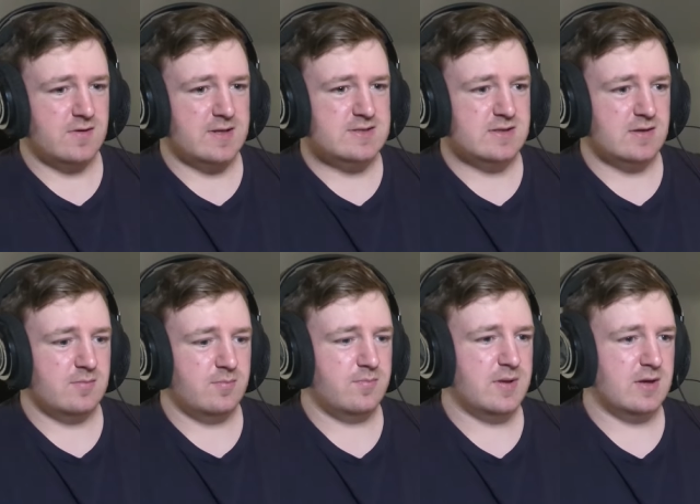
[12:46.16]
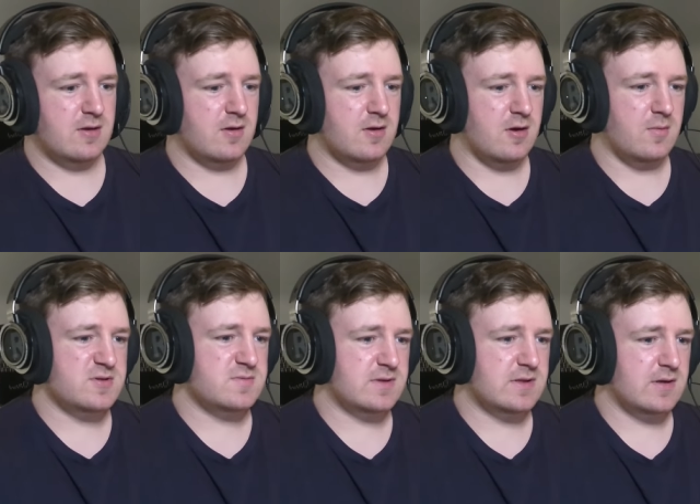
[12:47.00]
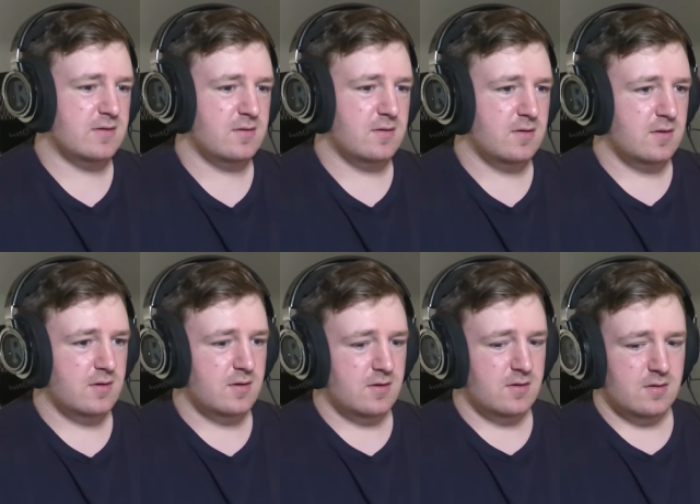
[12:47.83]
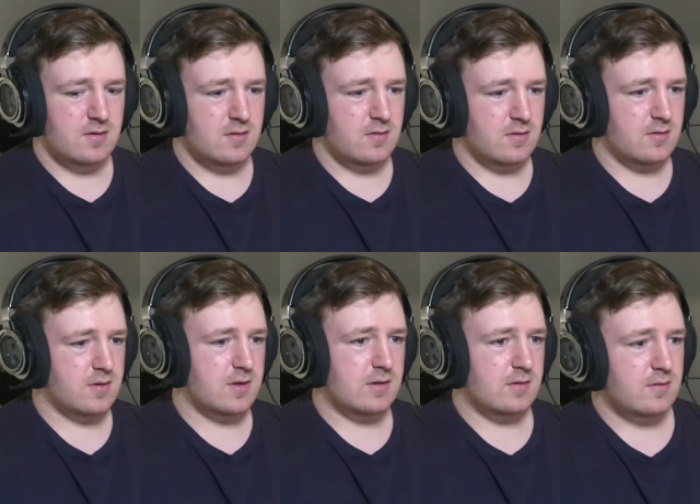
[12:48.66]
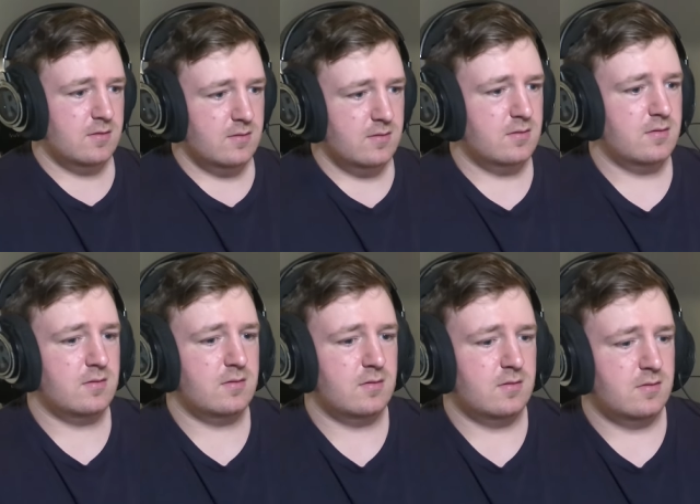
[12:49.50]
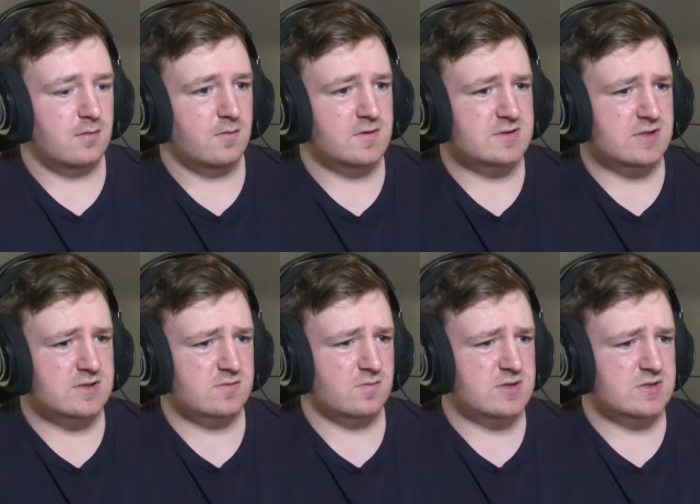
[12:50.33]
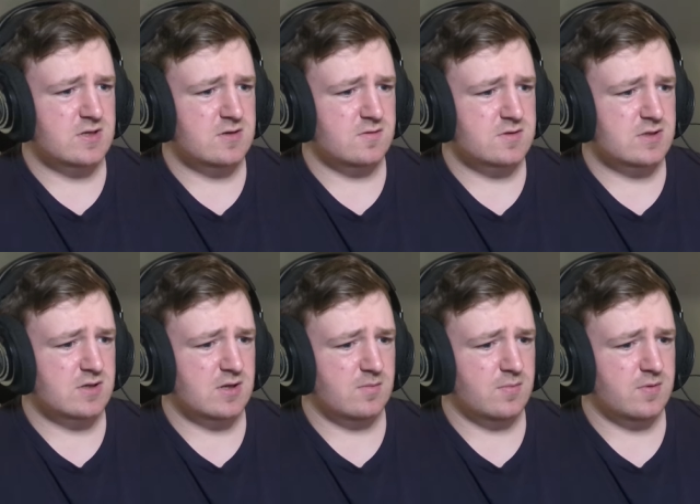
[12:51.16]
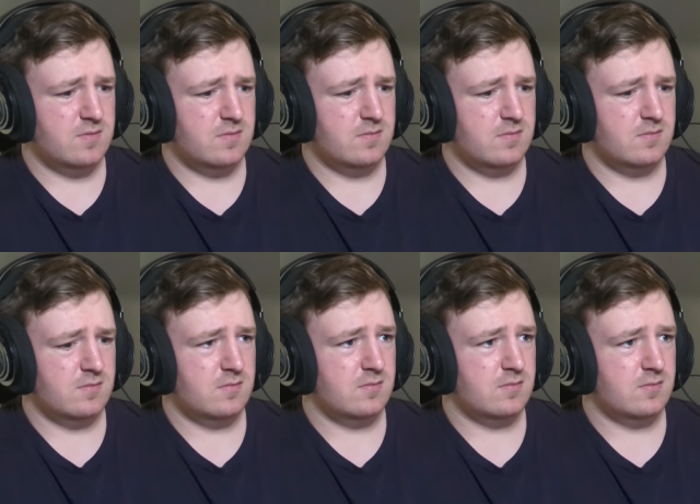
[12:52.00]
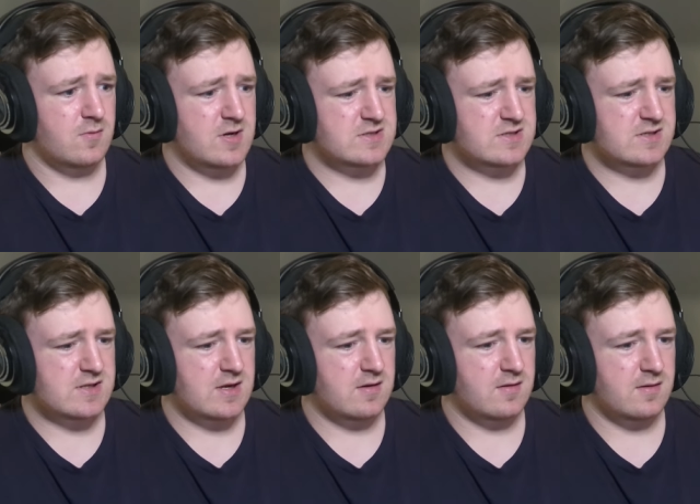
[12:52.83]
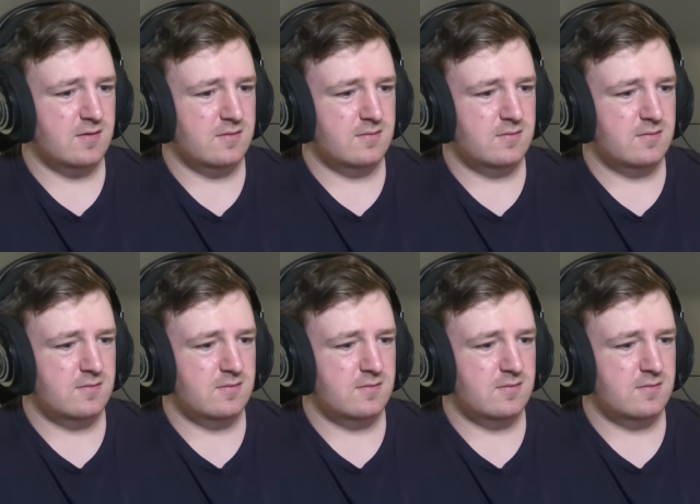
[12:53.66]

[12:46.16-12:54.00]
that's a big accomplishment there. All right, what's this? Women's State of Origin game. Why is this at the end of the?